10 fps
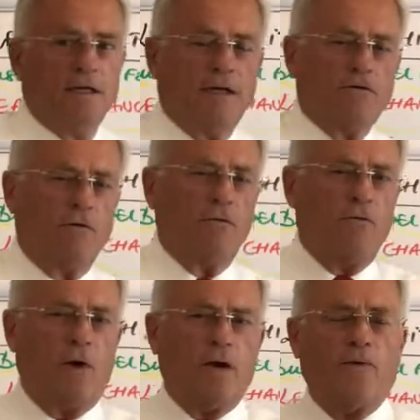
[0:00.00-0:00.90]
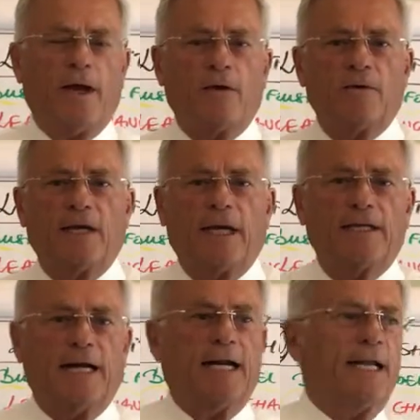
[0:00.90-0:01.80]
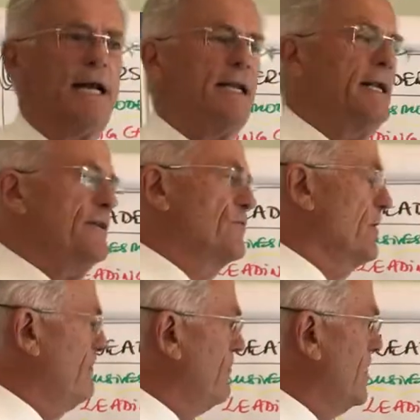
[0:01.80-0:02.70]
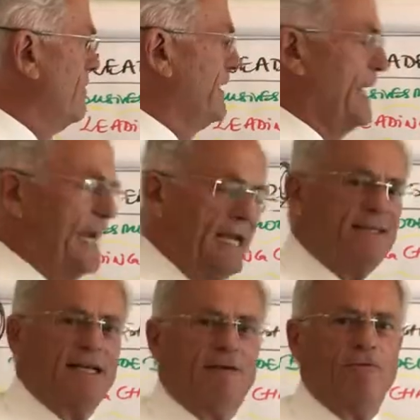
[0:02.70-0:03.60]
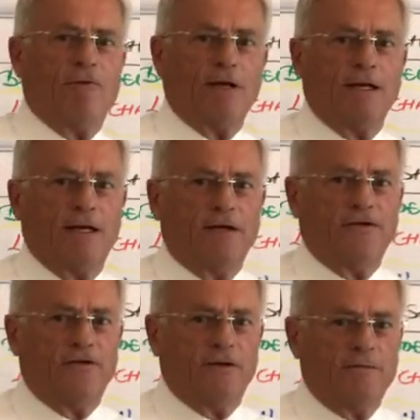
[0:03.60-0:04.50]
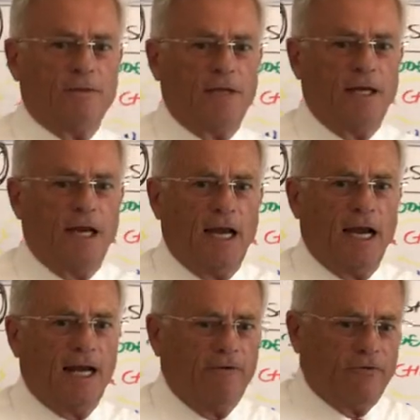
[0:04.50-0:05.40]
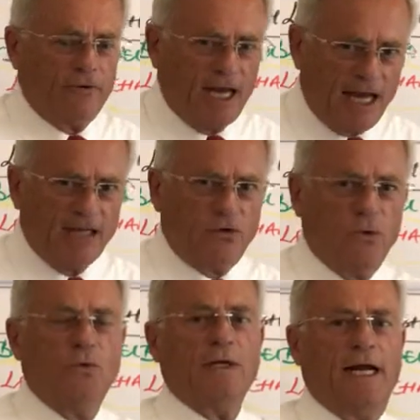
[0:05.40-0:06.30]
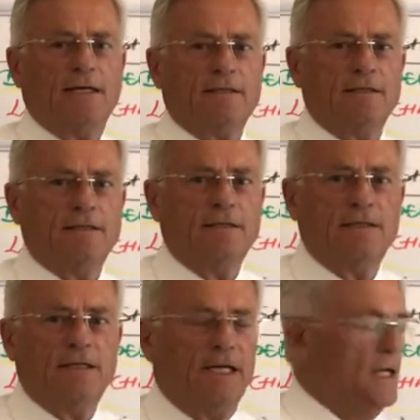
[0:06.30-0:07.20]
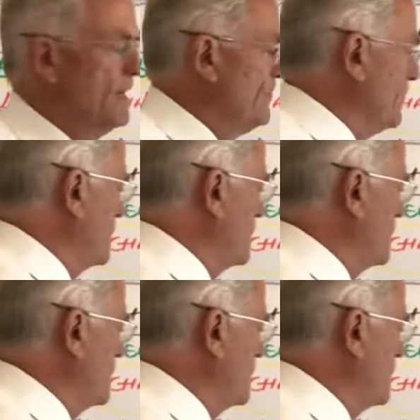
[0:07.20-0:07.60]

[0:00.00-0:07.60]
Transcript: There's only one way you can get that, and that is to involve each and every one in leadership. And if you can't do that, you're